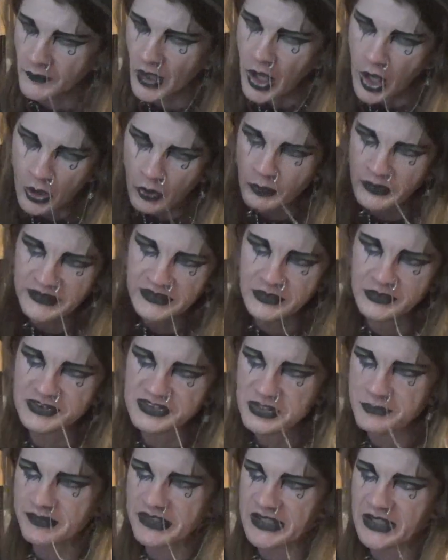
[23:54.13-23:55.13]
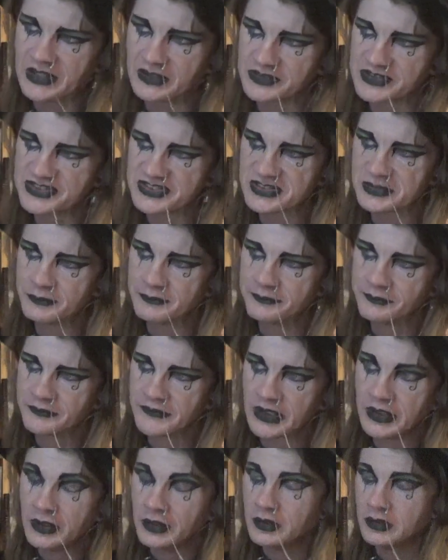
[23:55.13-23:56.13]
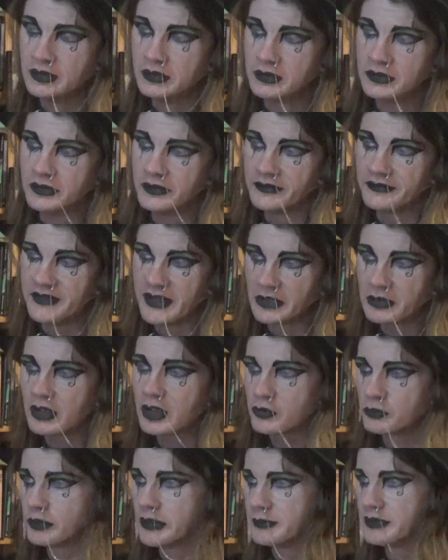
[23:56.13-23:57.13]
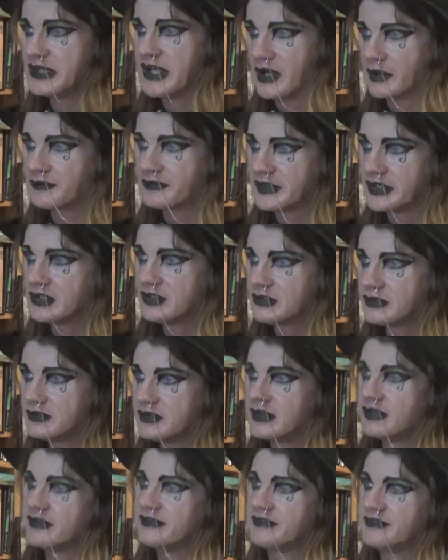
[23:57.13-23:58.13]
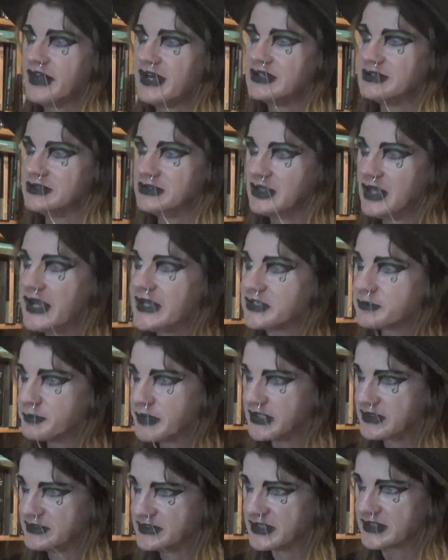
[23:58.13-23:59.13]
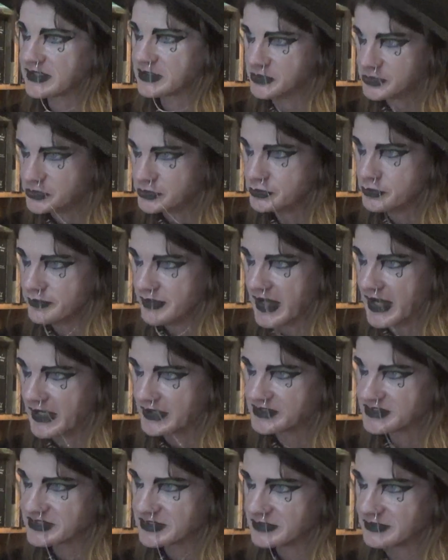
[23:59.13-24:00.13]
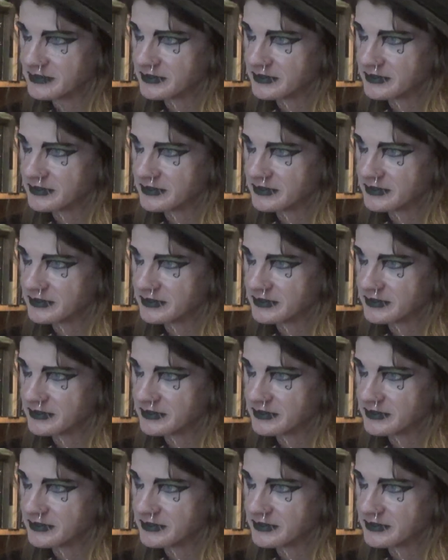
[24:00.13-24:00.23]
Oh, and here's something else. There are women out there that like men that can do that.